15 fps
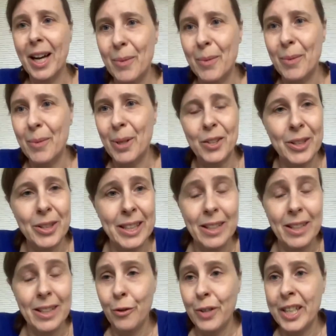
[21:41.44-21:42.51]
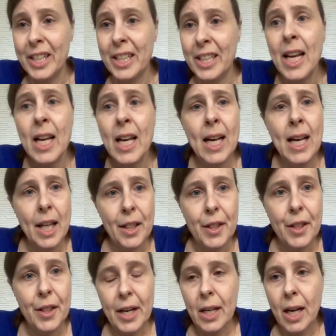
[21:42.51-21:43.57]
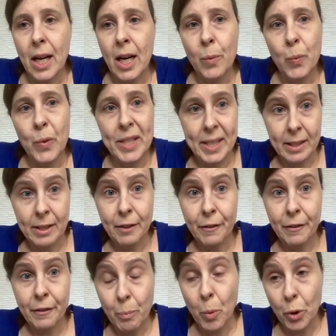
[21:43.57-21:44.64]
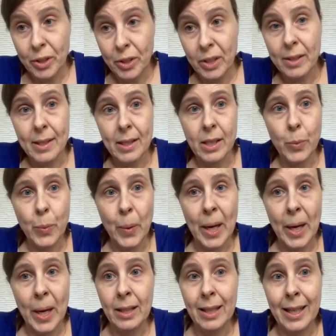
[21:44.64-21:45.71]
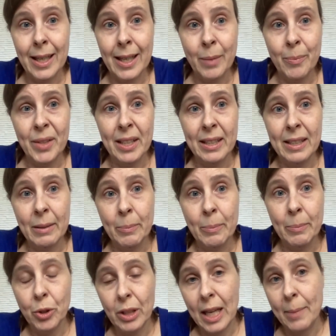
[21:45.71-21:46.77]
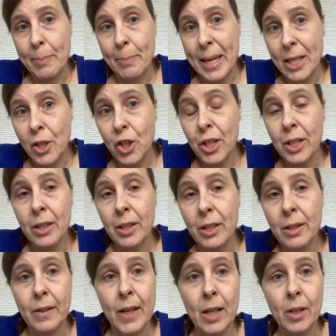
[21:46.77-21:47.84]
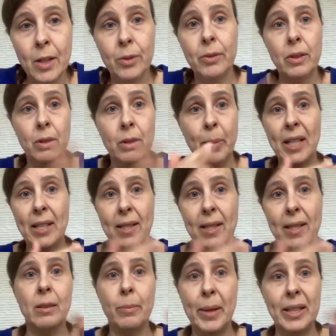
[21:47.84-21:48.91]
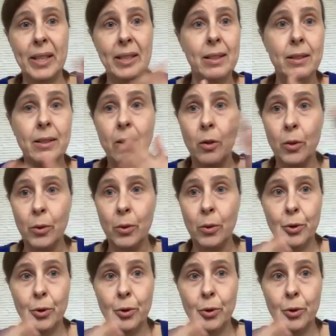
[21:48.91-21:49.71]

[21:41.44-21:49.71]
my camera went off again. There we see different models as well. The model I mentioned around passing the baton